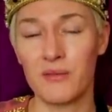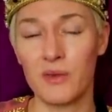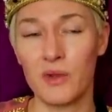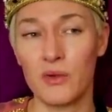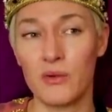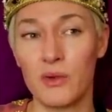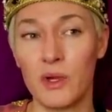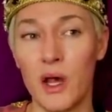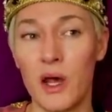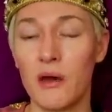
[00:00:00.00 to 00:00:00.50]

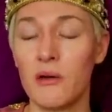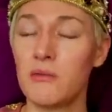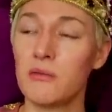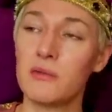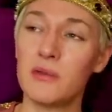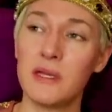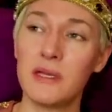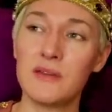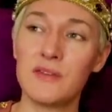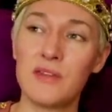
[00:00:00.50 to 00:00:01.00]
You know,
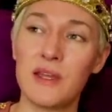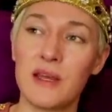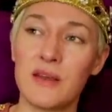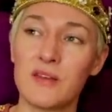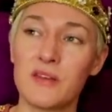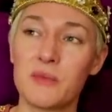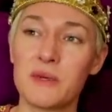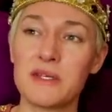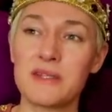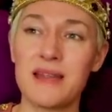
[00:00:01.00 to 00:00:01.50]
these
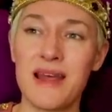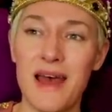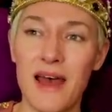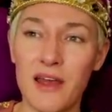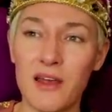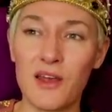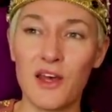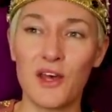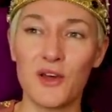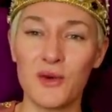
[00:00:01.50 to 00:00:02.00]
things must
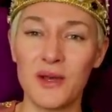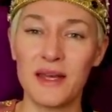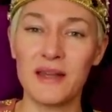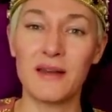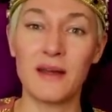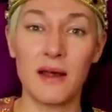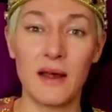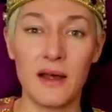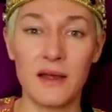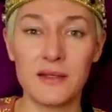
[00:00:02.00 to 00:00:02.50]
echo
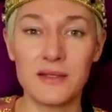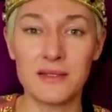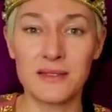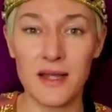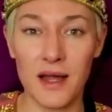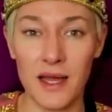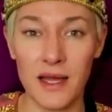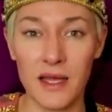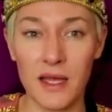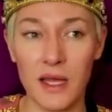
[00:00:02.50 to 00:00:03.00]
in her
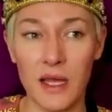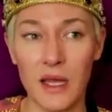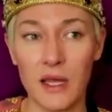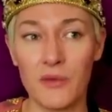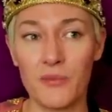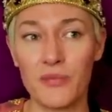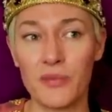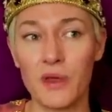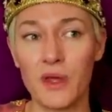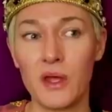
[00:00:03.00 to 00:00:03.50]

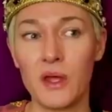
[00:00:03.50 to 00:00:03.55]
psyche,